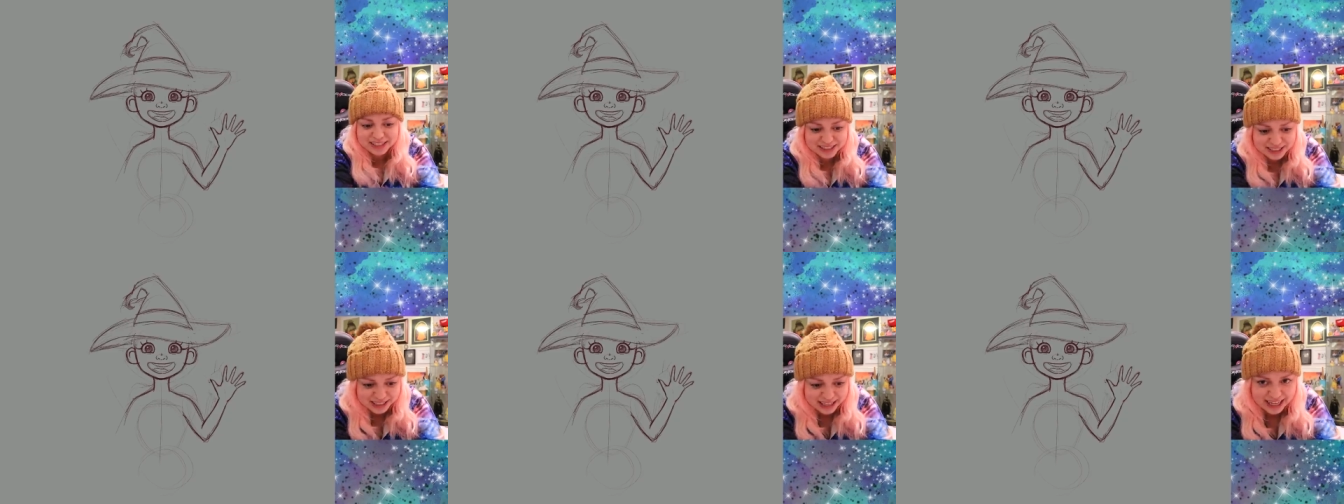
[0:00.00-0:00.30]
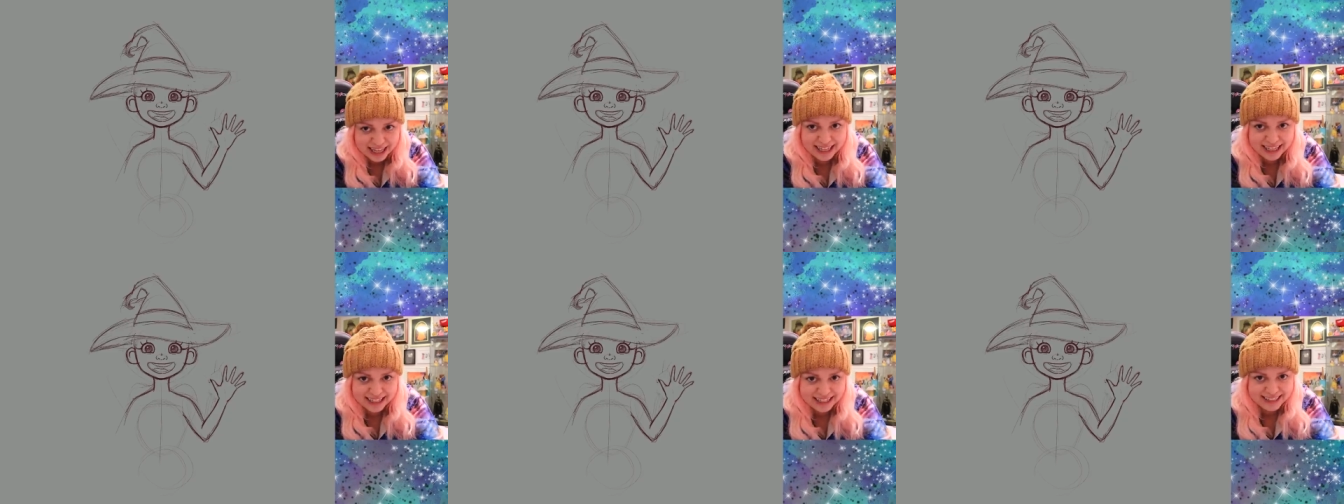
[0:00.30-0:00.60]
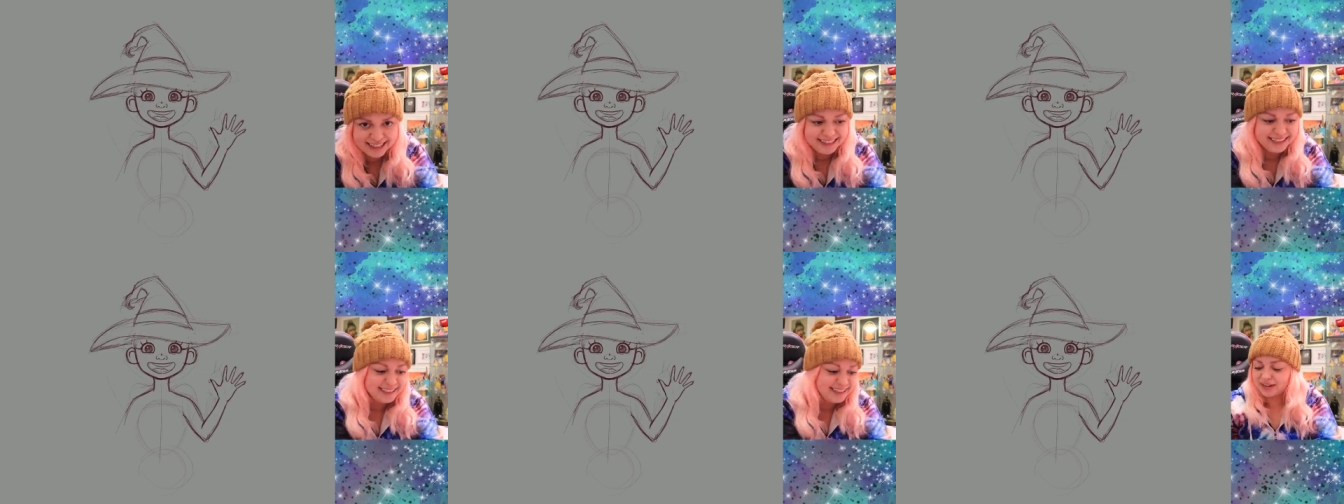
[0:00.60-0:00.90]

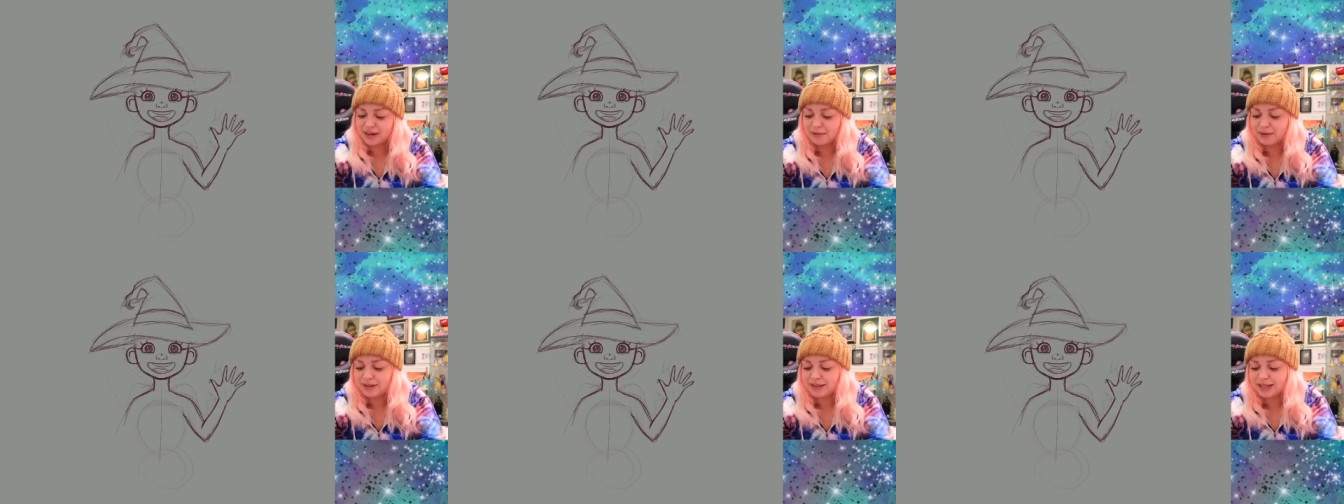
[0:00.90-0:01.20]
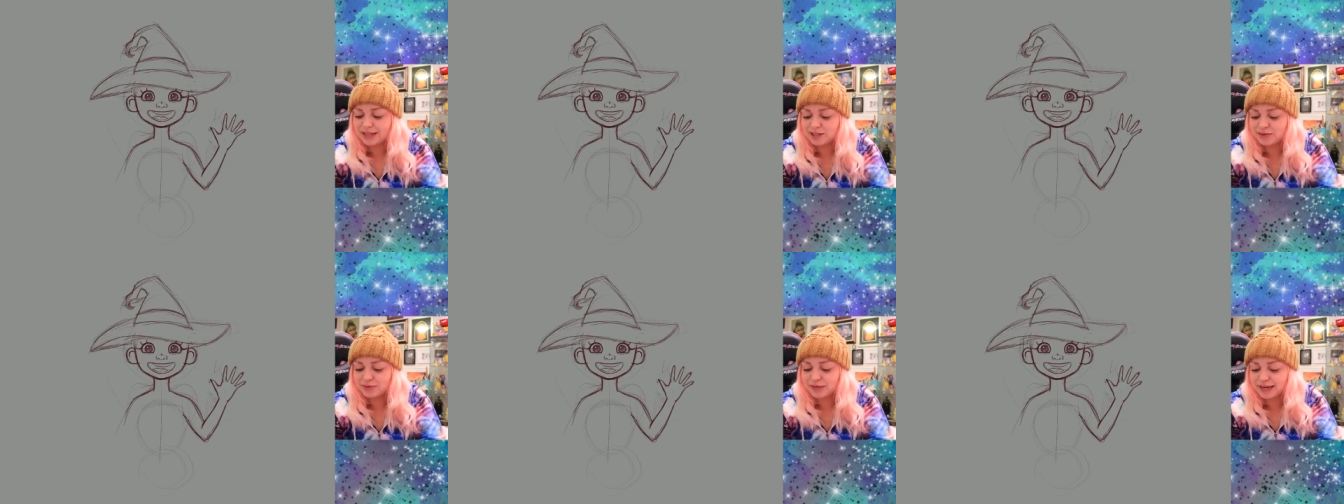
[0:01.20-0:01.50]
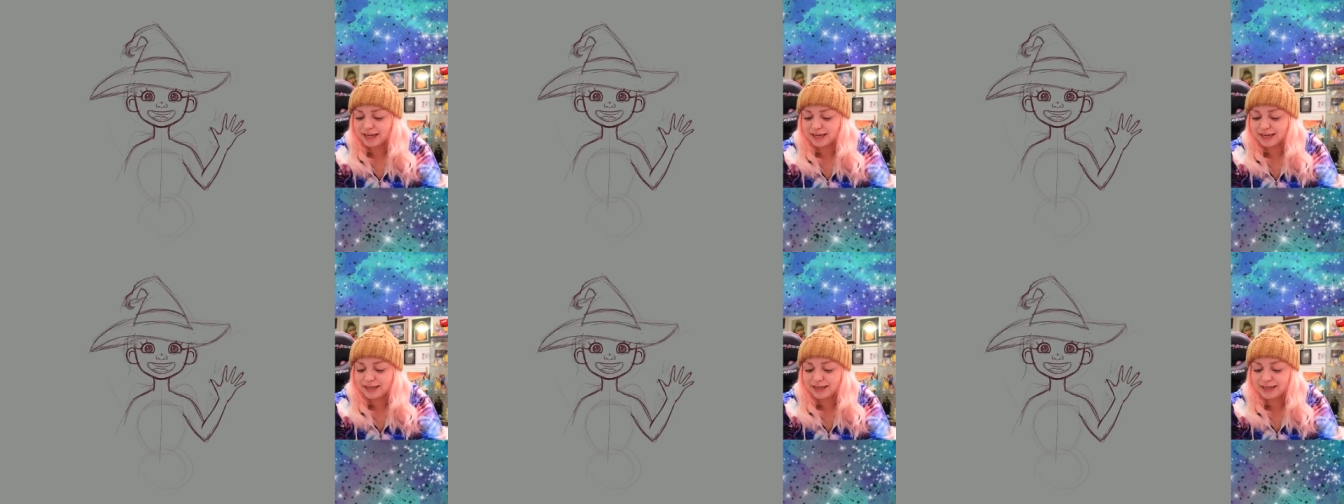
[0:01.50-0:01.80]
I mean, that's what
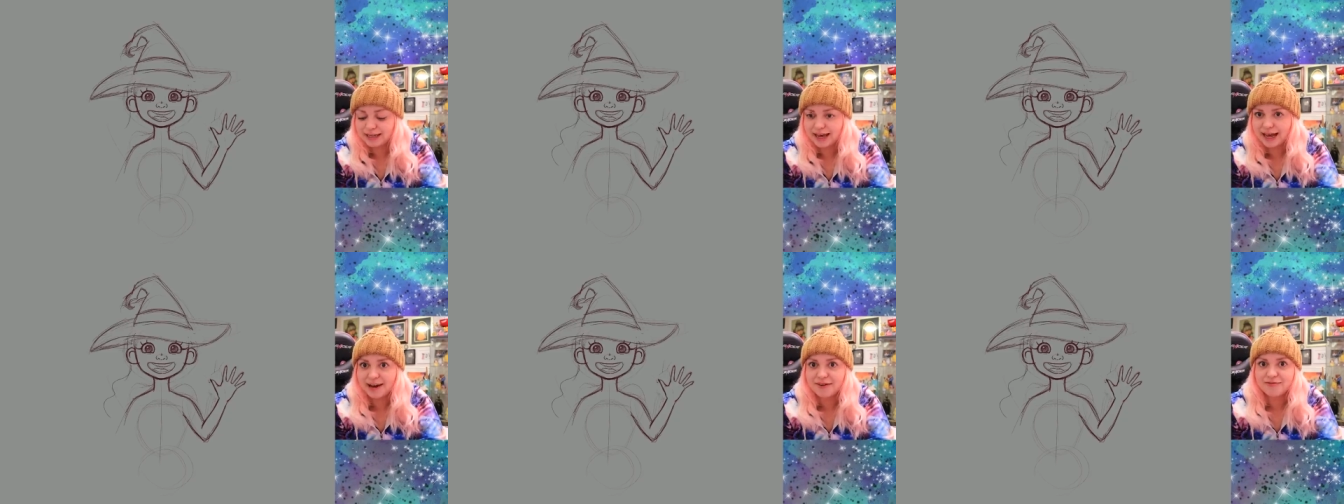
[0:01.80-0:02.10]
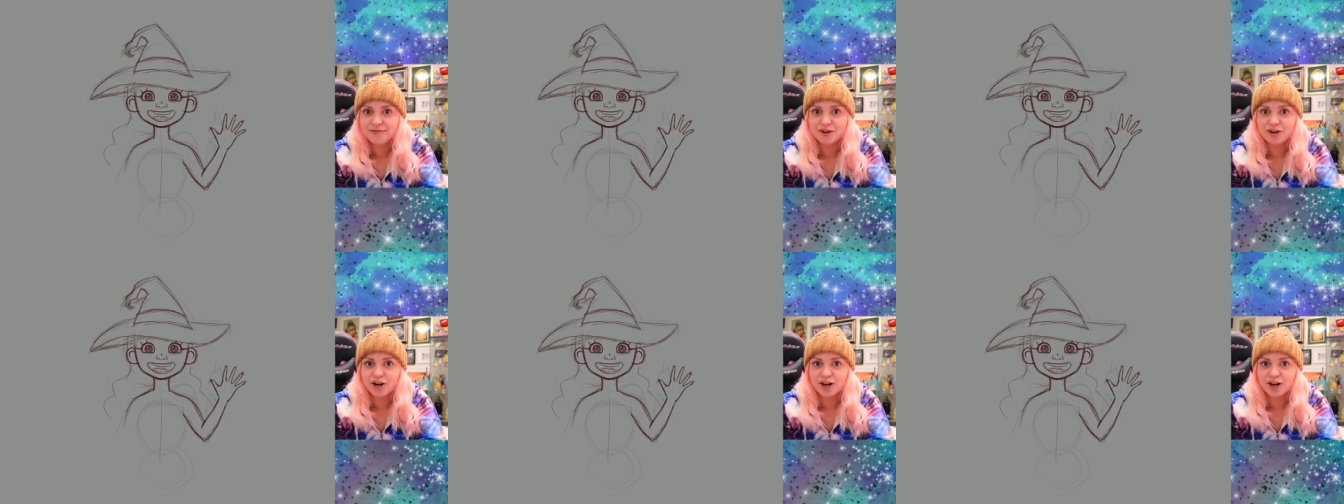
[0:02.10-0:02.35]
I get for